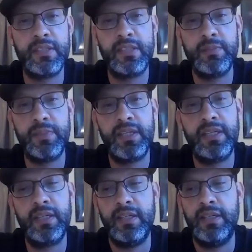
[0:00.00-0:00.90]

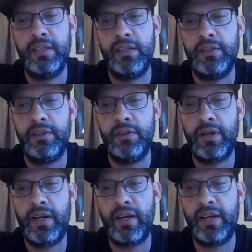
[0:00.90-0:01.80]
DP,
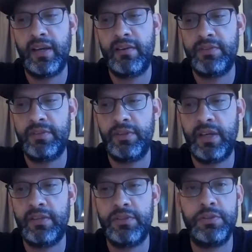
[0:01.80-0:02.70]
I have to
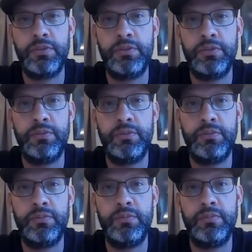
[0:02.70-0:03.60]
answer to,
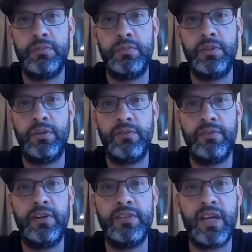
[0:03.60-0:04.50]
the
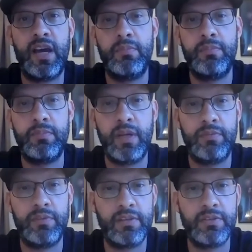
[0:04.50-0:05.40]
very top. I
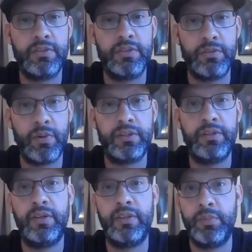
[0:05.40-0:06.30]
have to answer to the
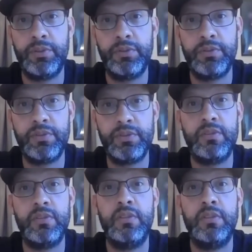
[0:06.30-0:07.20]
director and the producers
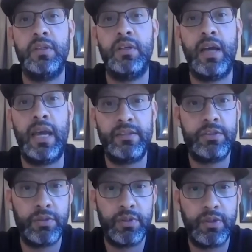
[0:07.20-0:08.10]
and the
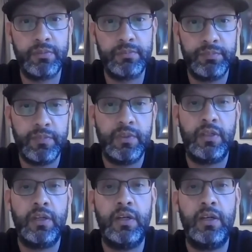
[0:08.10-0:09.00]
studio.
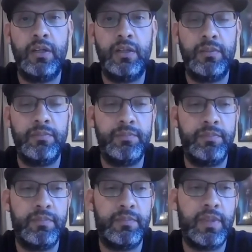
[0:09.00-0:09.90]

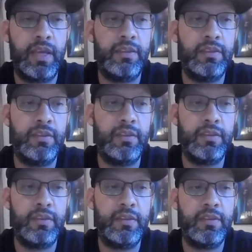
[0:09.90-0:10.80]
And
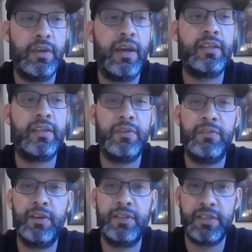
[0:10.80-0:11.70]
that can be
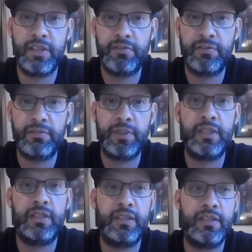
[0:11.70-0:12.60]
very tough
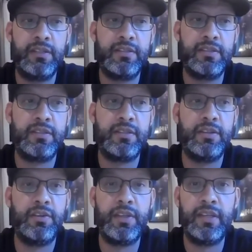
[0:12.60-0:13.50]
because,
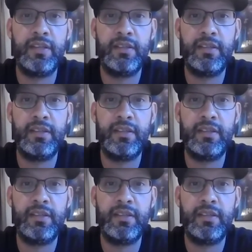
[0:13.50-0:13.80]
they